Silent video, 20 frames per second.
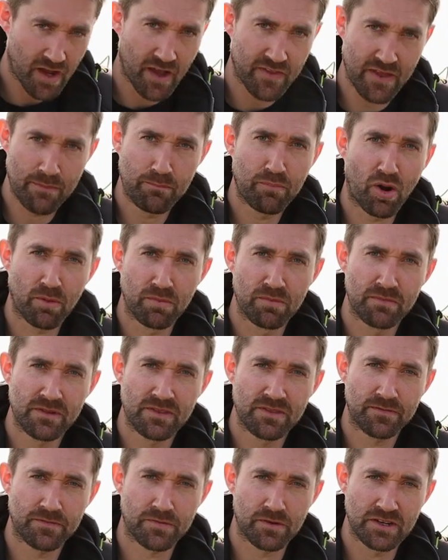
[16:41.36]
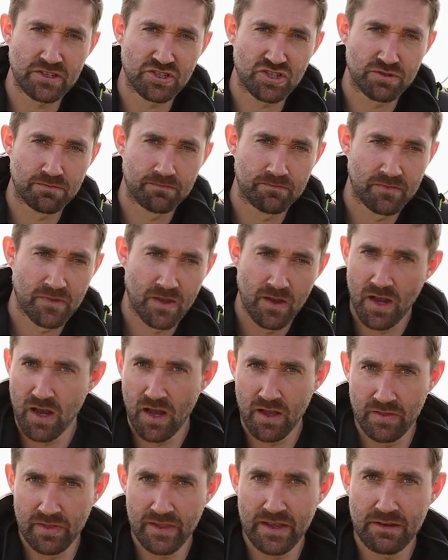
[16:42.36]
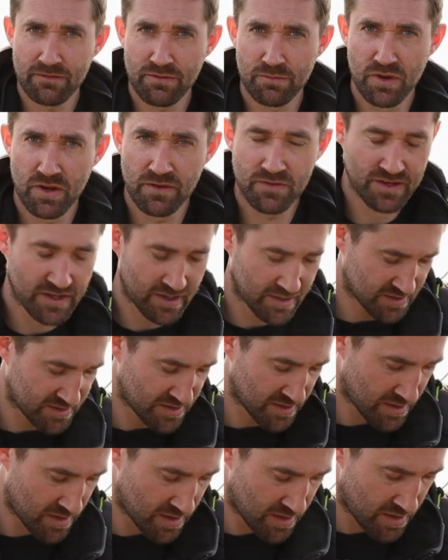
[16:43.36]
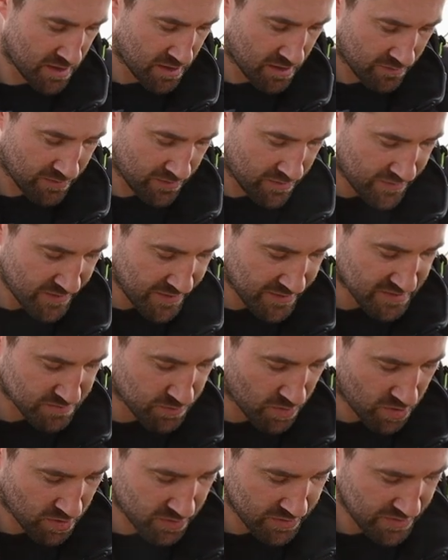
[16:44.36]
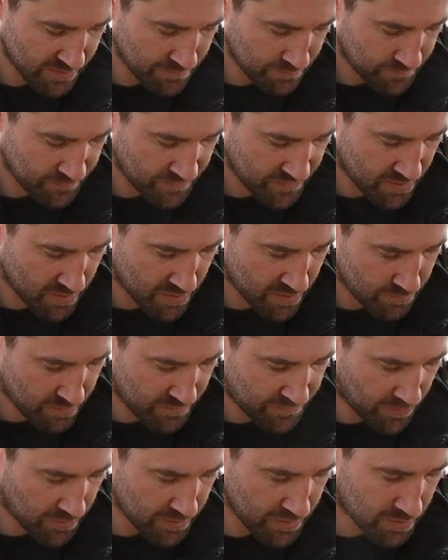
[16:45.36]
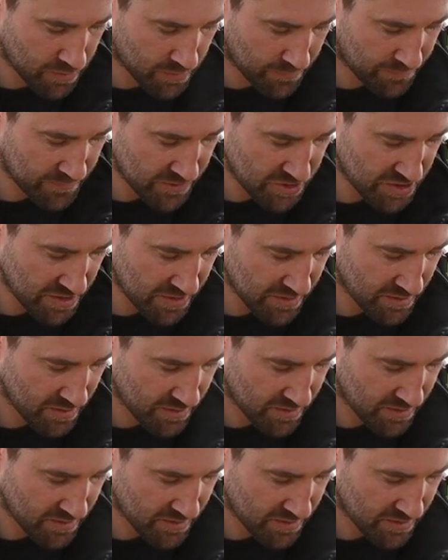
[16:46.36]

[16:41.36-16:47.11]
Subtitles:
and then pop them in the fridge and leave them overnight. And the next morning, before you go fishing,